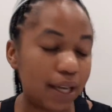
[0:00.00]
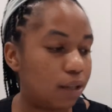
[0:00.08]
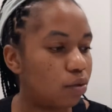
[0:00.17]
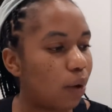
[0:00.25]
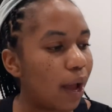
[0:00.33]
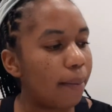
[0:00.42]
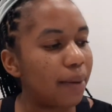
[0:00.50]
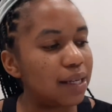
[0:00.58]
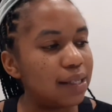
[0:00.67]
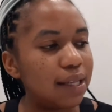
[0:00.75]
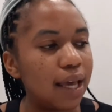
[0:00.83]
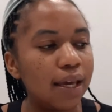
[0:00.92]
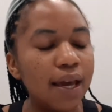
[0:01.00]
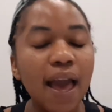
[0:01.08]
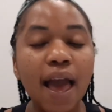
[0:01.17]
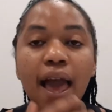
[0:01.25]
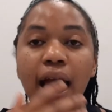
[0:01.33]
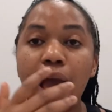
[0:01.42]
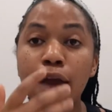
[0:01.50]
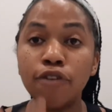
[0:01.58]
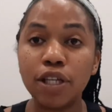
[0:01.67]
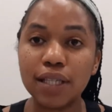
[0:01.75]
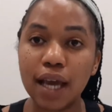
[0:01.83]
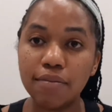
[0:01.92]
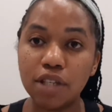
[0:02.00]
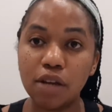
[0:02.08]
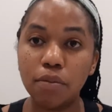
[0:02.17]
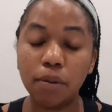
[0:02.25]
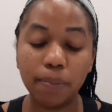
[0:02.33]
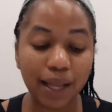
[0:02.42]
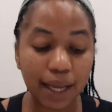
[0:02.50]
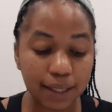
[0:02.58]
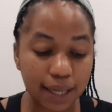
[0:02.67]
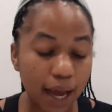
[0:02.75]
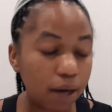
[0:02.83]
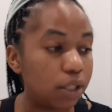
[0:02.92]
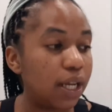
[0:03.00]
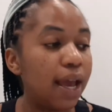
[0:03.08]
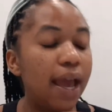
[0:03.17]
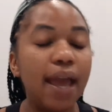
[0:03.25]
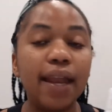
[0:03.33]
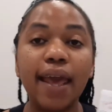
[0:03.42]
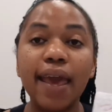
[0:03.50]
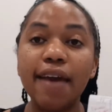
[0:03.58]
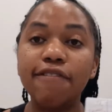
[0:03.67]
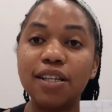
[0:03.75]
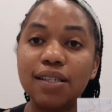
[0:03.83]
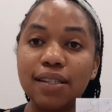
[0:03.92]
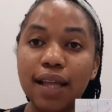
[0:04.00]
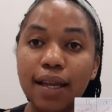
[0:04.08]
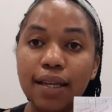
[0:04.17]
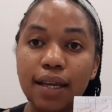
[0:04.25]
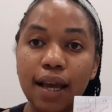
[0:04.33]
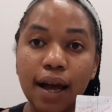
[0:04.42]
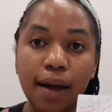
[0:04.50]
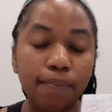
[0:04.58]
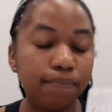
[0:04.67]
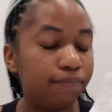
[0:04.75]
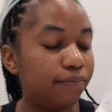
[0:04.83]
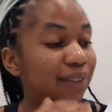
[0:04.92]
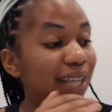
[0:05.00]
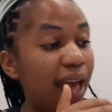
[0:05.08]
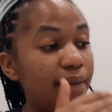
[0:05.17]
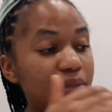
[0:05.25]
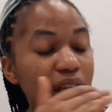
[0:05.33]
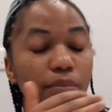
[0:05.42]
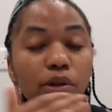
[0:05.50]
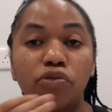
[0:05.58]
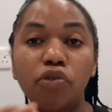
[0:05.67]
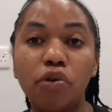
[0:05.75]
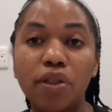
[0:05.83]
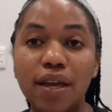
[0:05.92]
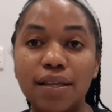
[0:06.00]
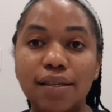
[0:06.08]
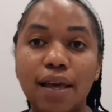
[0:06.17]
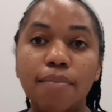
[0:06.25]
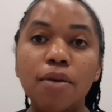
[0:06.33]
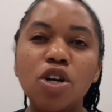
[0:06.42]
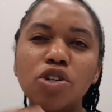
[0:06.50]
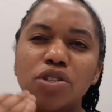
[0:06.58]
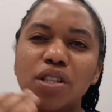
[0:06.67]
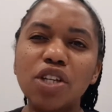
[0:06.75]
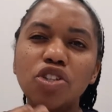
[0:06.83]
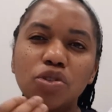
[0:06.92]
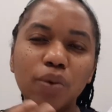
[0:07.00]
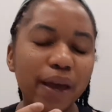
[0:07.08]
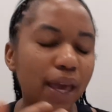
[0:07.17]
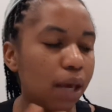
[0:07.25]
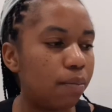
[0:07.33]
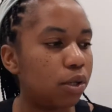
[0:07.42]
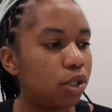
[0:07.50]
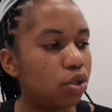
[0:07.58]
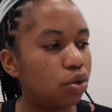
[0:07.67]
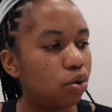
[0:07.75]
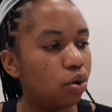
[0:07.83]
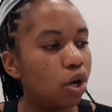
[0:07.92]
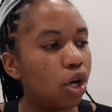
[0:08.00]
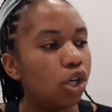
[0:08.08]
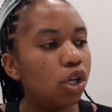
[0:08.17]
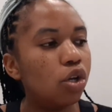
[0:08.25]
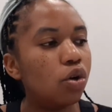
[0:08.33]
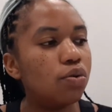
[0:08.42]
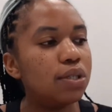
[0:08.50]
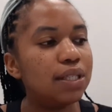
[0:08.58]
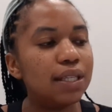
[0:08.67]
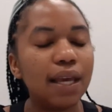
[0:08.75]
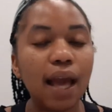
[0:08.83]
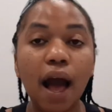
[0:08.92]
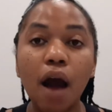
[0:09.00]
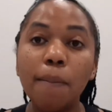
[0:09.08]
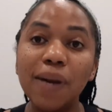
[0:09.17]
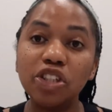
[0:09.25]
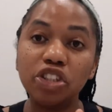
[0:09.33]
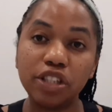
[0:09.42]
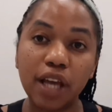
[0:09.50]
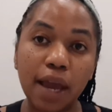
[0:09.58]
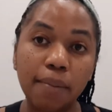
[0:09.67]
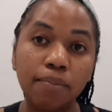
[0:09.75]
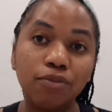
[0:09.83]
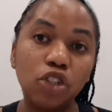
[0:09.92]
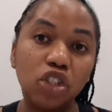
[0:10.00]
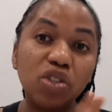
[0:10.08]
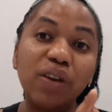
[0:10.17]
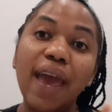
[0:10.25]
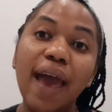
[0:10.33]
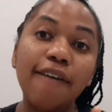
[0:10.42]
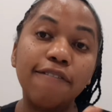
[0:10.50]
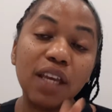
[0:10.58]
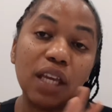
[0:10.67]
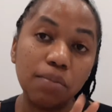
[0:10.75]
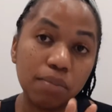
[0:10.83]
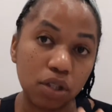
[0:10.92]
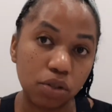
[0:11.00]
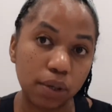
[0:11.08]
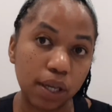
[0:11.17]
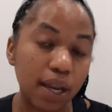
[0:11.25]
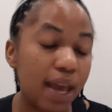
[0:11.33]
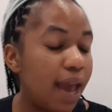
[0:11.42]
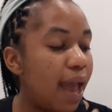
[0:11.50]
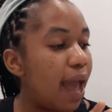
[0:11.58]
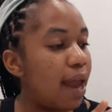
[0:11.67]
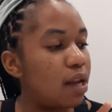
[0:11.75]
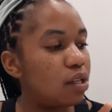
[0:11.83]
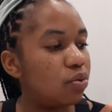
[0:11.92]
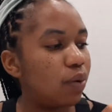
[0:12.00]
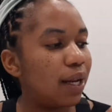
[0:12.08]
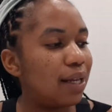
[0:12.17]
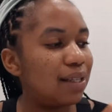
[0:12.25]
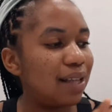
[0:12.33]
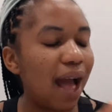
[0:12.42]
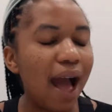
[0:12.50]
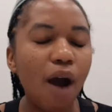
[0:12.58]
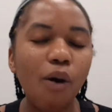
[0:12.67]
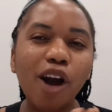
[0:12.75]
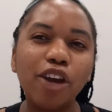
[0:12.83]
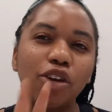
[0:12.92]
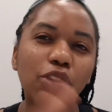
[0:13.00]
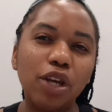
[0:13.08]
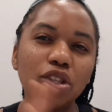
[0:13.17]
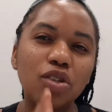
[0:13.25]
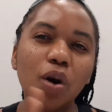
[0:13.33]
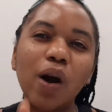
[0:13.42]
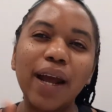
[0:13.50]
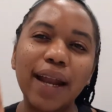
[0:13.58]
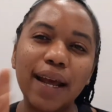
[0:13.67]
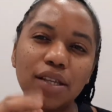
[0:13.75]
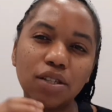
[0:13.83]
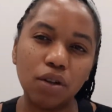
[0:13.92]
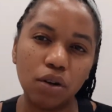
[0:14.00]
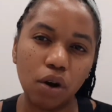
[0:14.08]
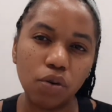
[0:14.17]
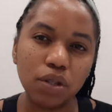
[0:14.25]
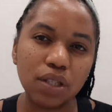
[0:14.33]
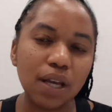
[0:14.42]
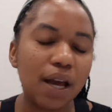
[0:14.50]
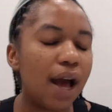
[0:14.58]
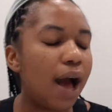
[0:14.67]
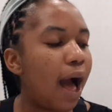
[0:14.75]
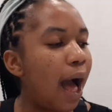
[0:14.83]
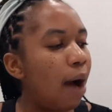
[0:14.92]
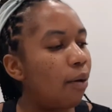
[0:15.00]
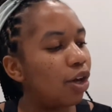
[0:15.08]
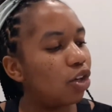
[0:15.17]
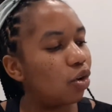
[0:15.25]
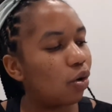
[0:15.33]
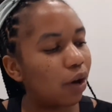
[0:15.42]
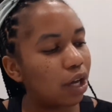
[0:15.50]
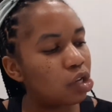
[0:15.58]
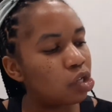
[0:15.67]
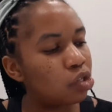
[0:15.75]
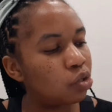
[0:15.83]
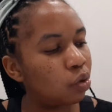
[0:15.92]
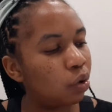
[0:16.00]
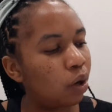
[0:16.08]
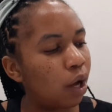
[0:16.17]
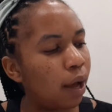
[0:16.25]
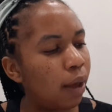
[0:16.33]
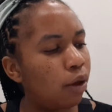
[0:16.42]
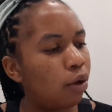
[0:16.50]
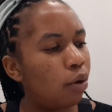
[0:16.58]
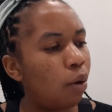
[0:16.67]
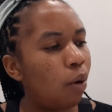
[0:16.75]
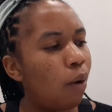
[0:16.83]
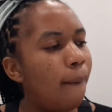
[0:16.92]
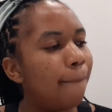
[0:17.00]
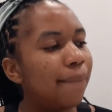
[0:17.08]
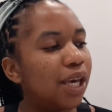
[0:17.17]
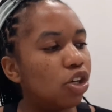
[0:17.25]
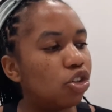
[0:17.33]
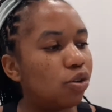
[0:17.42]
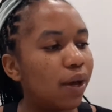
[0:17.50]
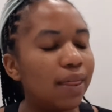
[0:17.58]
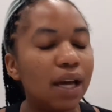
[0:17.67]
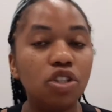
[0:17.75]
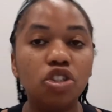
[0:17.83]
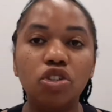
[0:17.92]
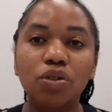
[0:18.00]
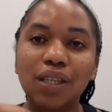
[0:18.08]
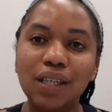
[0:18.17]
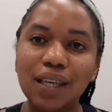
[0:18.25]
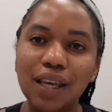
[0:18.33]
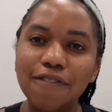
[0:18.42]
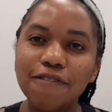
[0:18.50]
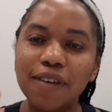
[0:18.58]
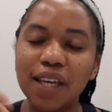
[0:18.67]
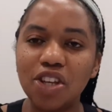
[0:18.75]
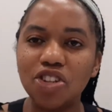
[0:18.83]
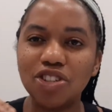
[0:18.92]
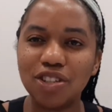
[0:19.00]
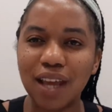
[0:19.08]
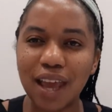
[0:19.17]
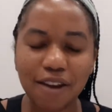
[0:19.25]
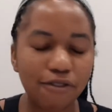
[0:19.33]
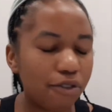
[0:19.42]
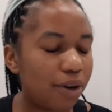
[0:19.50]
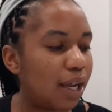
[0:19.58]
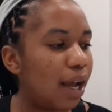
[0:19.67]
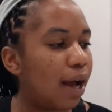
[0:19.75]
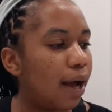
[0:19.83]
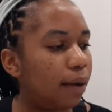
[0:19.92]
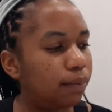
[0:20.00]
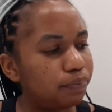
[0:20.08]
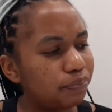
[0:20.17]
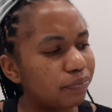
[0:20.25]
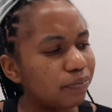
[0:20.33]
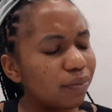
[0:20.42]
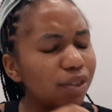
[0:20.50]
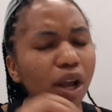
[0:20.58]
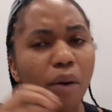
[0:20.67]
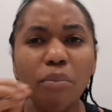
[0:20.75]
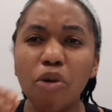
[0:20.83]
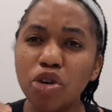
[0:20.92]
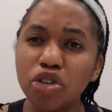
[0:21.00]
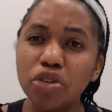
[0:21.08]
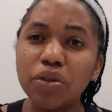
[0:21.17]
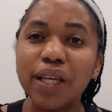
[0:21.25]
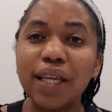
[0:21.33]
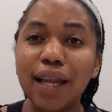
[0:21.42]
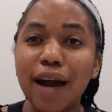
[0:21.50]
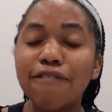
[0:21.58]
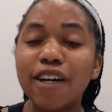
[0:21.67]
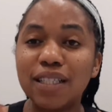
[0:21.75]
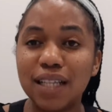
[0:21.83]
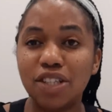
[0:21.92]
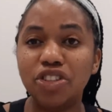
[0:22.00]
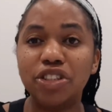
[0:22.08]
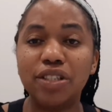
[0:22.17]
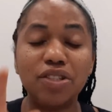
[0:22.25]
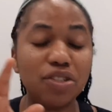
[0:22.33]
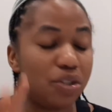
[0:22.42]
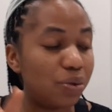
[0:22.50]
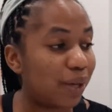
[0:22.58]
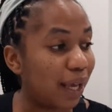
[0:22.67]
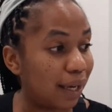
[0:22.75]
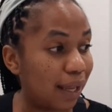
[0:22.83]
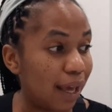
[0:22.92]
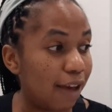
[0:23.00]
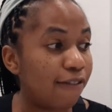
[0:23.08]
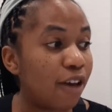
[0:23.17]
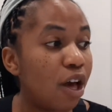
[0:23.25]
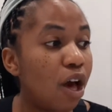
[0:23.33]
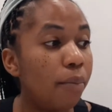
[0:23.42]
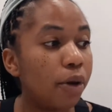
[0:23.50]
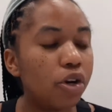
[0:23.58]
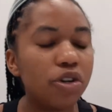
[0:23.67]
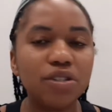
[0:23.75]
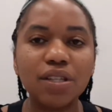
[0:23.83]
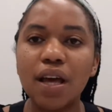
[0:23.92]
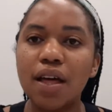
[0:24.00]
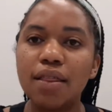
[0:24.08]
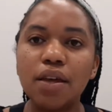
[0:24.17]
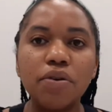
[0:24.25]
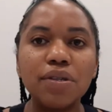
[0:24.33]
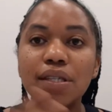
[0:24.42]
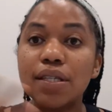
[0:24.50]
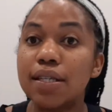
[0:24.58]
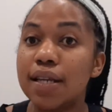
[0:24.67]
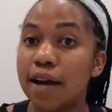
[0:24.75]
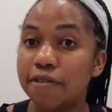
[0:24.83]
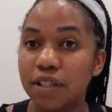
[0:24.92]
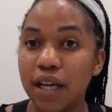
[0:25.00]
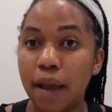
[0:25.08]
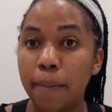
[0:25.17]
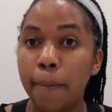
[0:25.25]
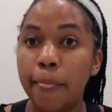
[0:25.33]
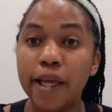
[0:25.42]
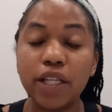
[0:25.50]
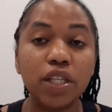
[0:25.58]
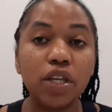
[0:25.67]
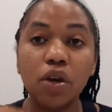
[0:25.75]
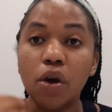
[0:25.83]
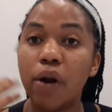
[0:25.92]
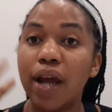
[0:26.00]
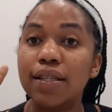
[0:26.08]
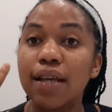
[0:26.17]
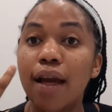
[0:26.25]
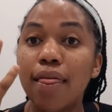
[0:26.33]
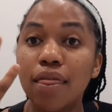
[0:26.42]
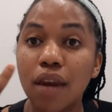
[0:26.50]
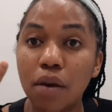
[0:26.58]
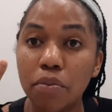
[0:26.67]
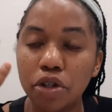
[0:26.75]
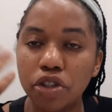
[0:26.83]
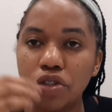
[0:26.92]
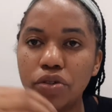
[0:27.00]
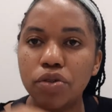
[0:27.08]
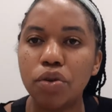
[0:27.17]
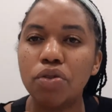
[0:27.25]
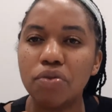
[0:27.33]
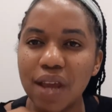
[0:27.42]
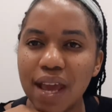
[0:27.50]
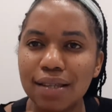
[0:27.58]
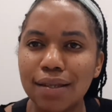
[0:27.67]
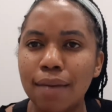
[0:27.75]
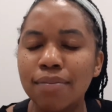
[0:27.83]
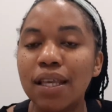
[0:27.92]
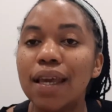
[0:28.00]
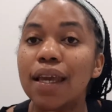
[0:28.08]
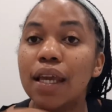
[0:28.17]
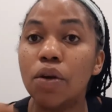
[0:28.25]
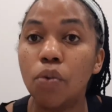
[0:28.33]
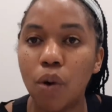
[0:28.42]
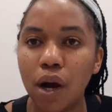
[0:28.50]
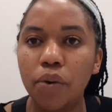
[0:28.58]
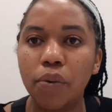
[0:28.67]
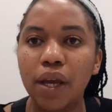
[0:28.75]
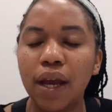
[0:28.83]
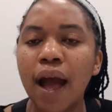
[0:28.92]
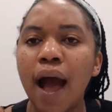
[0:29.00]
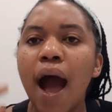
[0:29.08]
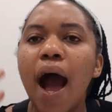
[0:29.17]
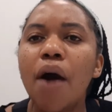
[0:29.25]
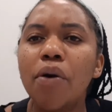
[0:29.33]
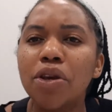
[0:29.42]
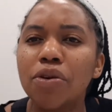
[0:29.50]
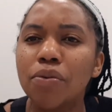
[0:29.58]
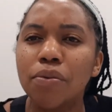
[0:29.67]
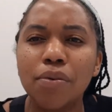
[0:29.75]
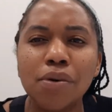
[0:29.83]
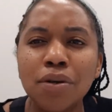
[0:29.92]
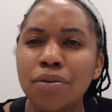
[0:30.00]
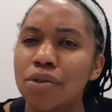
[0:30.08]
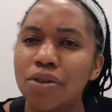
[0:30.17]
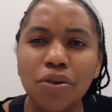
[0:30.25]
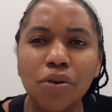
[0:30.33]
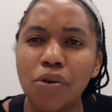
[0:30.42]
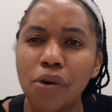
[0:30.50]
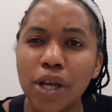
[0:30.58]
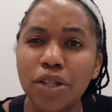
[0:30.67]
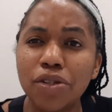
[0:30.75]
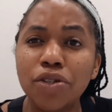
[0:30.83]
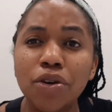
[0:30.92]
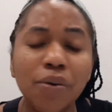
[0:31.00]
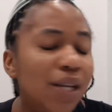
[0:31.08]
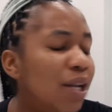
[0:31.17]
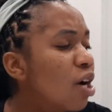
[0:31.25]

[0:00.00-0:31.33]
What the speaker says: Why am I saying have your timetable planned out and have a study timetable for the exam, so that you are able to see how much time do you have in between, and as well as how are you going to organize your notes, how are you going to make sure that you give each and every module enough attention as you can give, because there isn't enough time. Let's say you're writing 3 modules or 3 exams in 1 week. How are you going to do it?